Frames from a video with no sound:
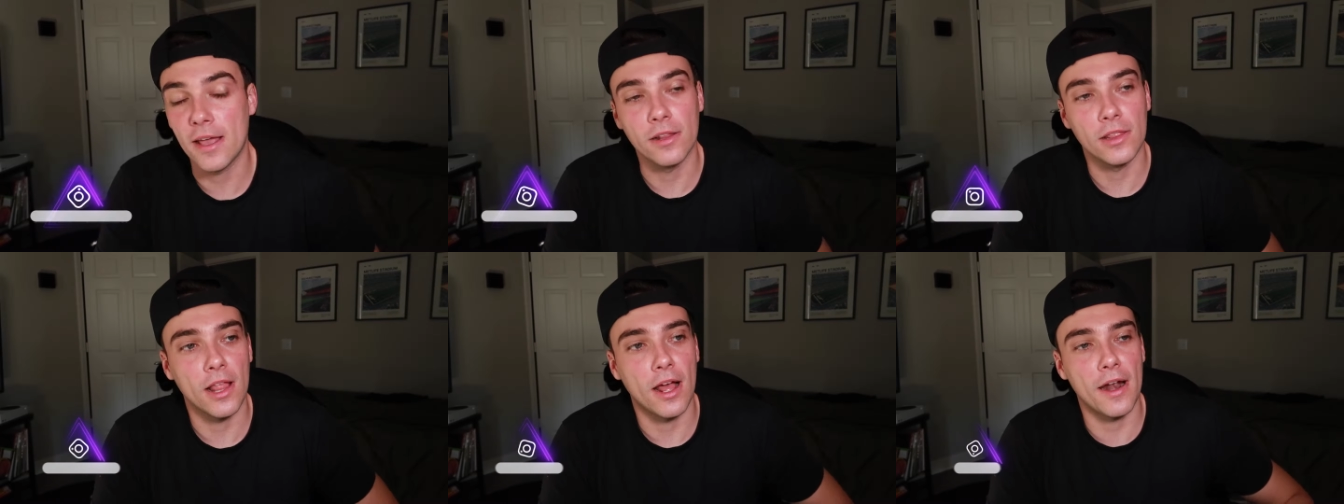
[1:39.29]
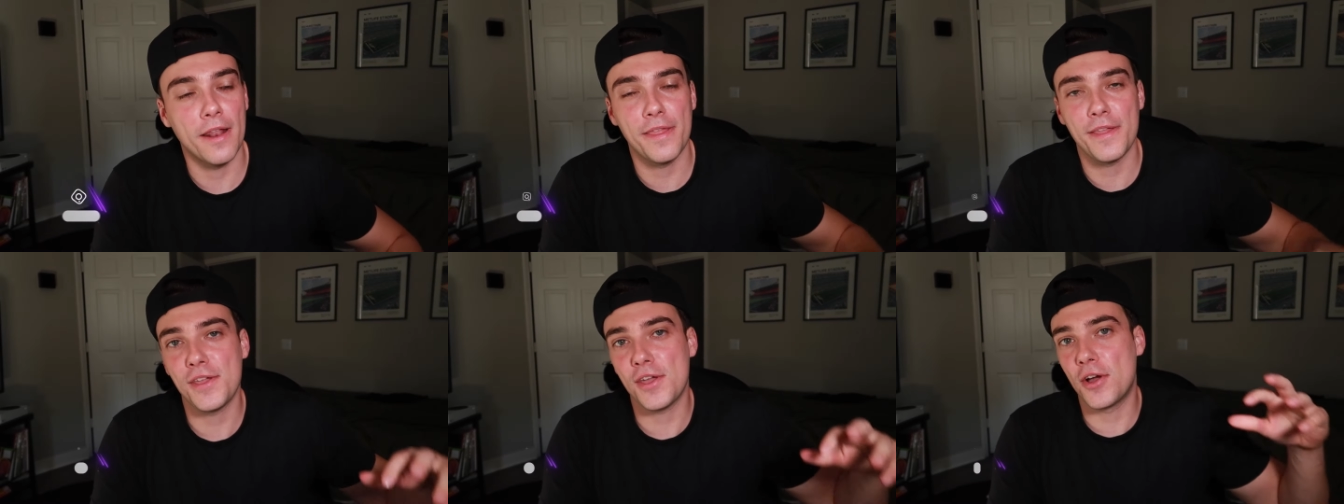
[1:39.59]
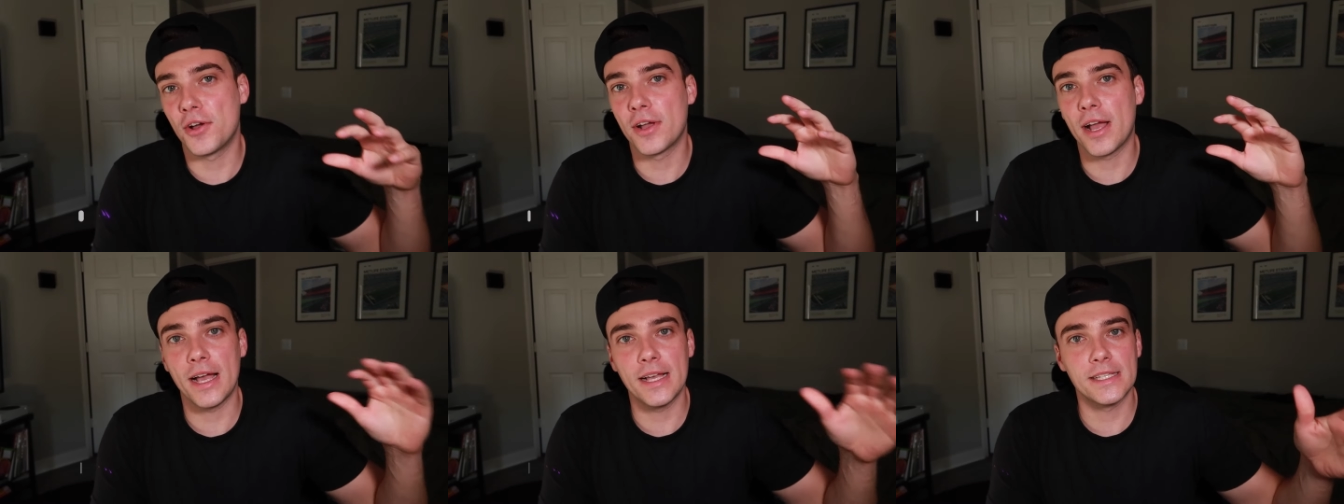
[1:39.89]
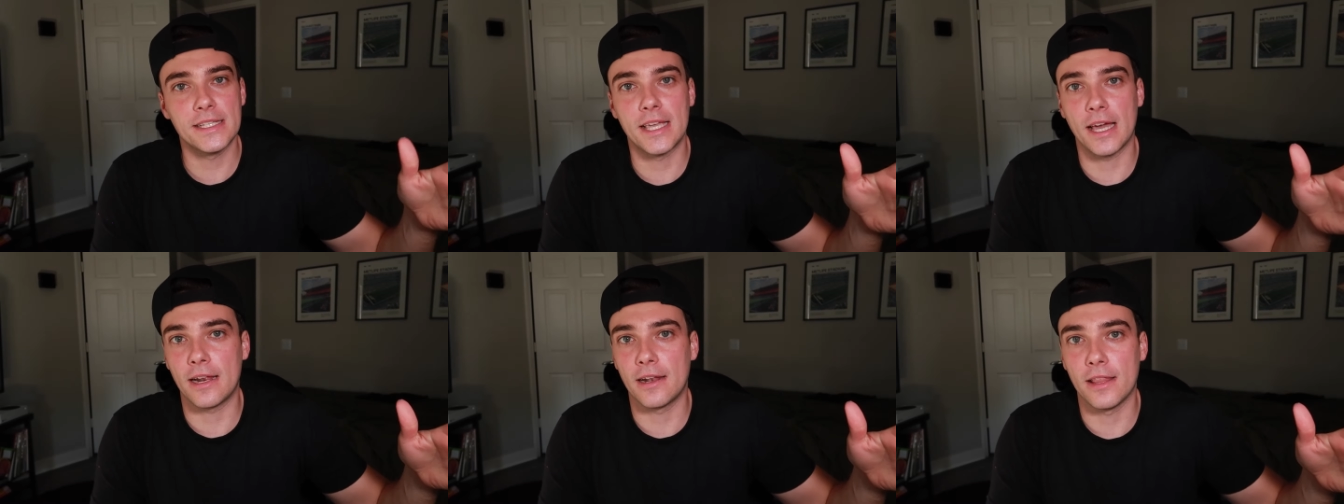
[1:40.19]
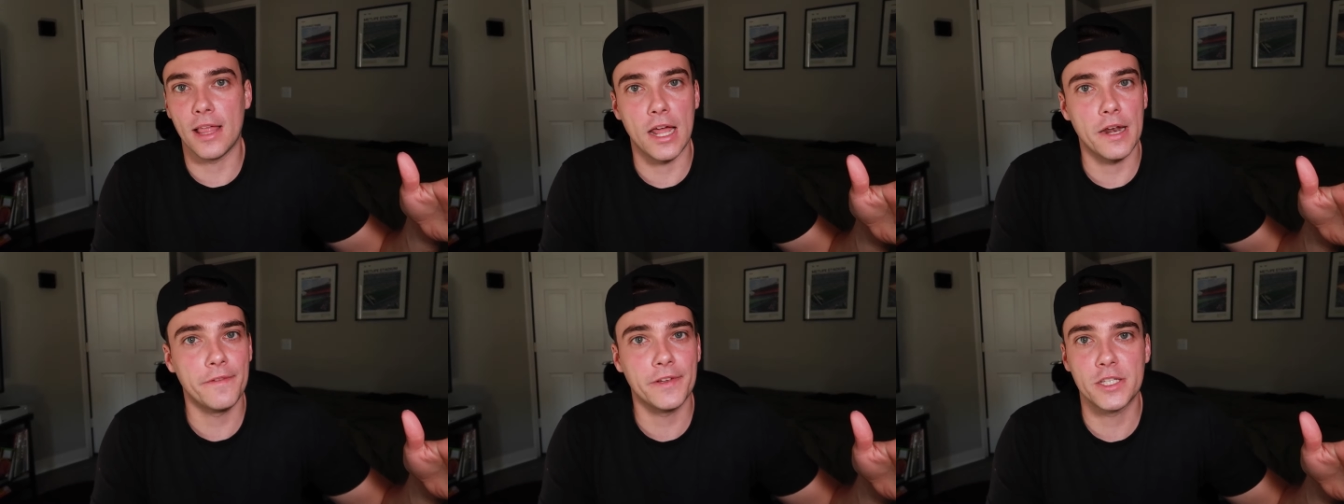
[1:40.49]
a lot of the young guys got a
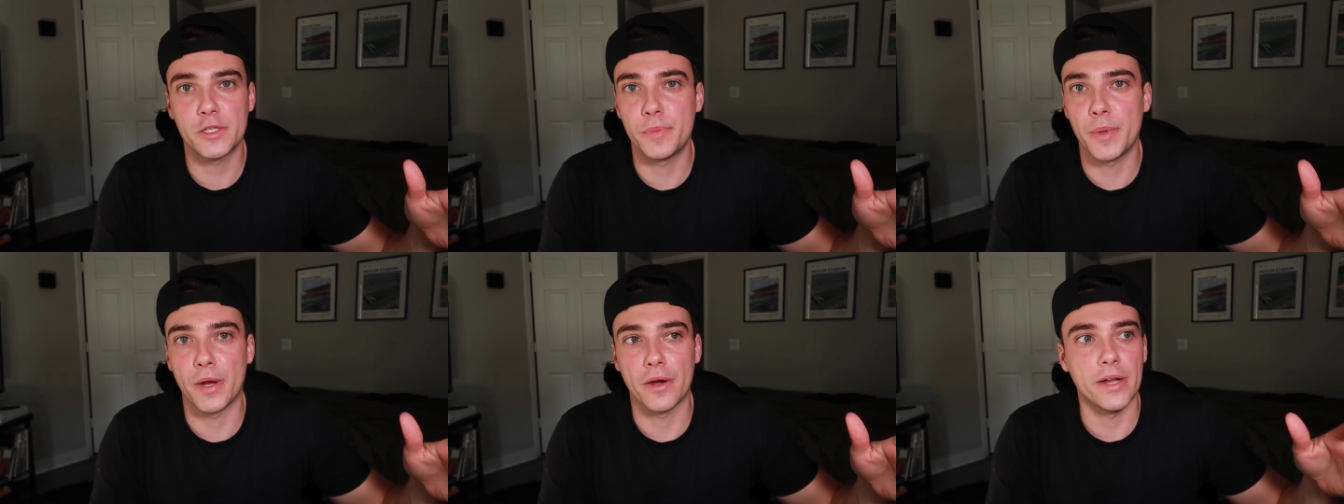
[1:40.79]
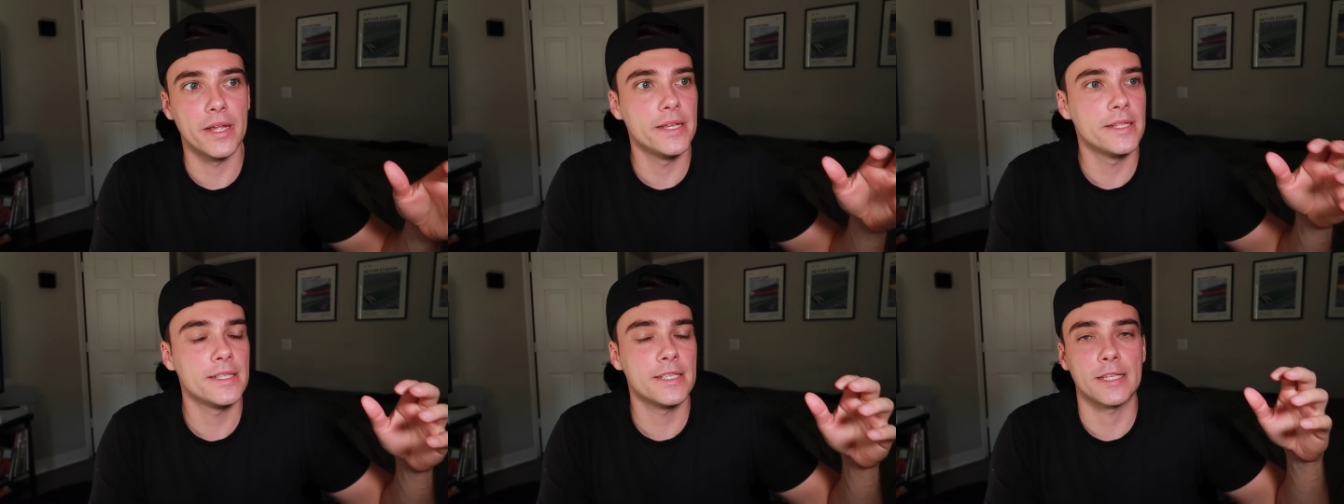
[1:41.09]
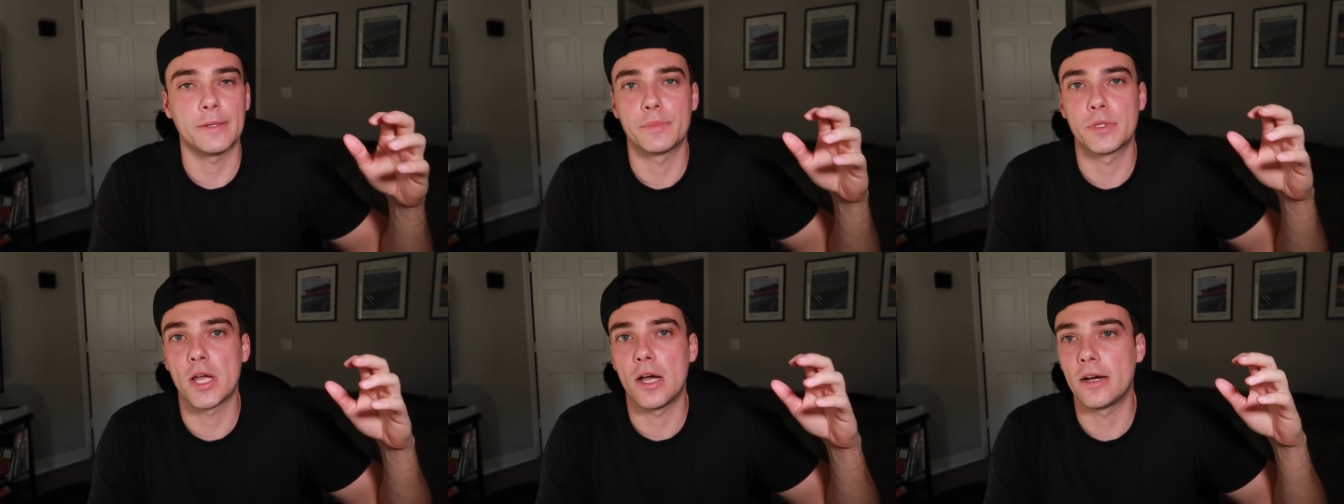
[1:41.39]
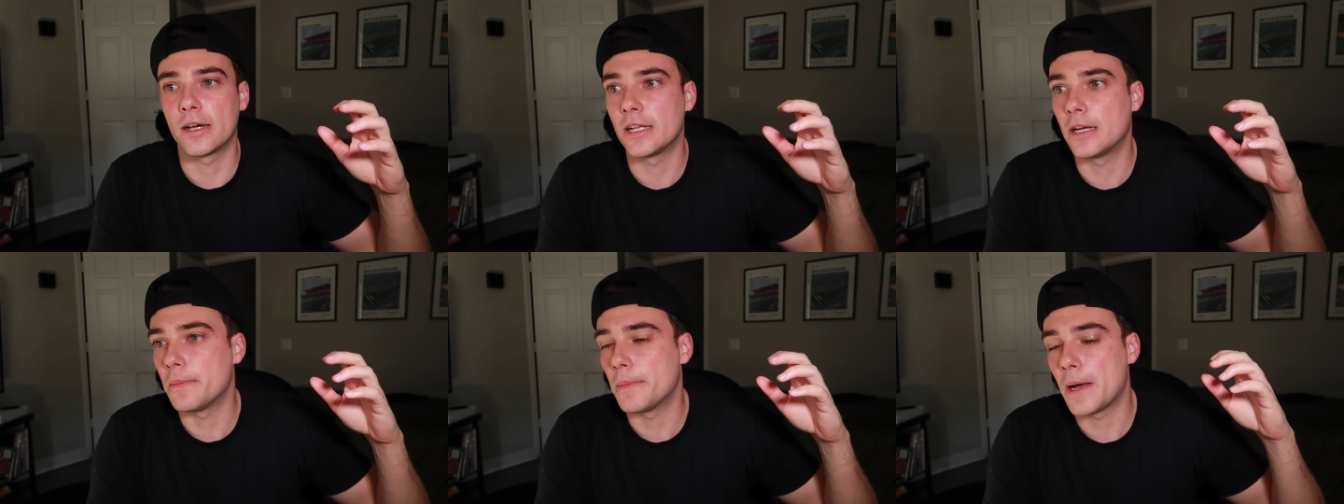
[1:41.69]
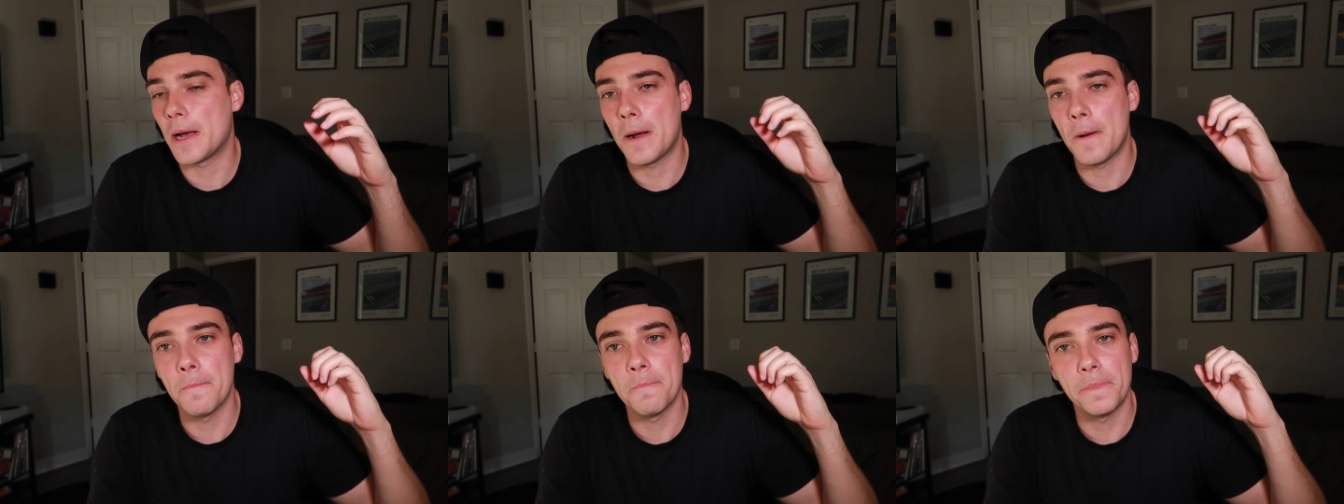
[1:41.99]
lot of experience. I'm talking
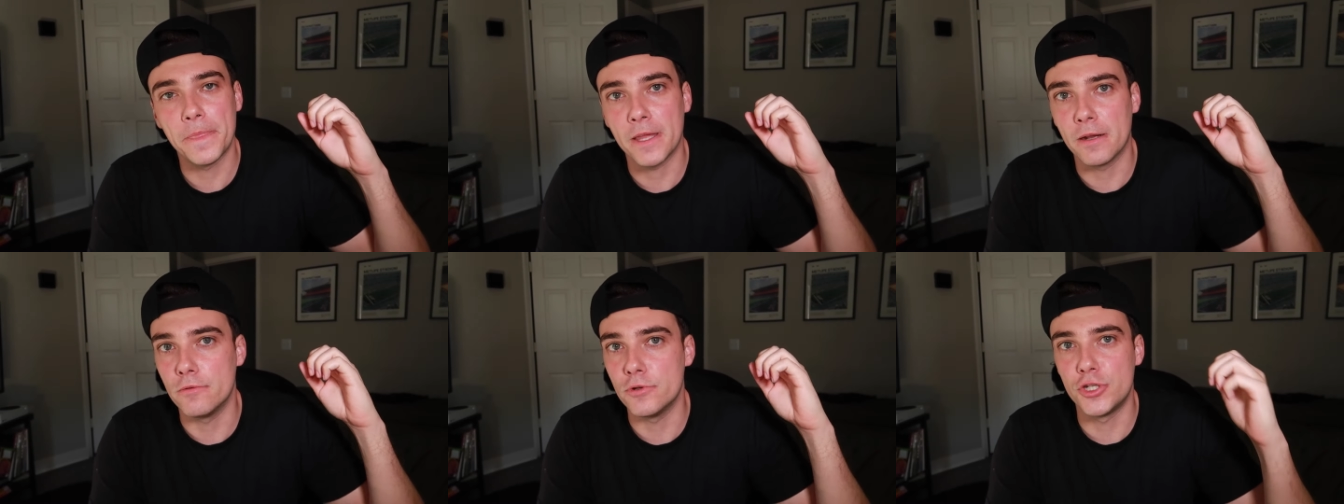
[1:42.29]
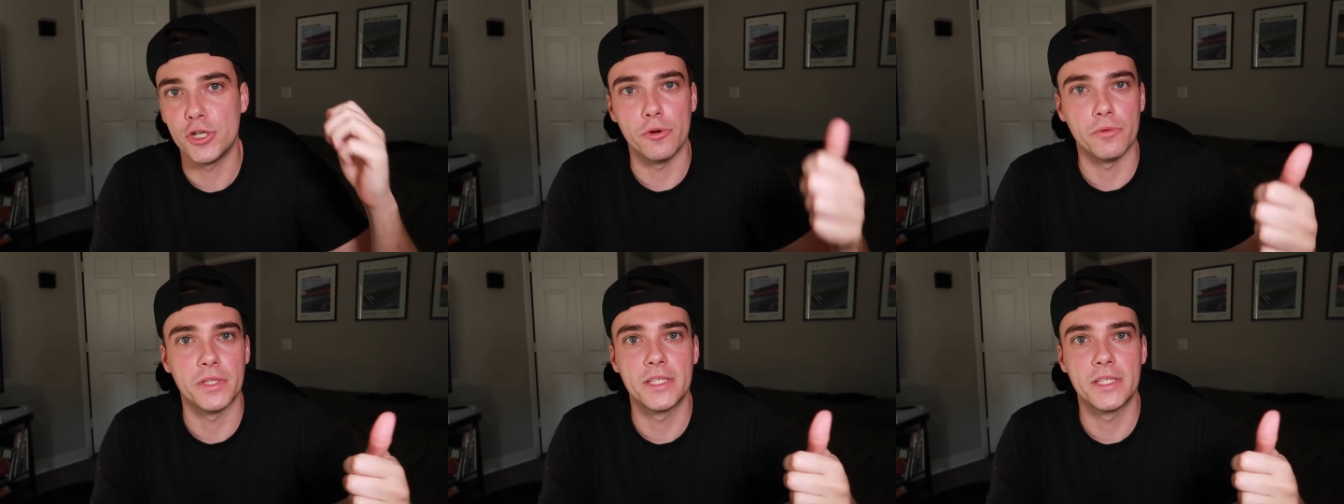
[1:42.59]
about, you know, Joe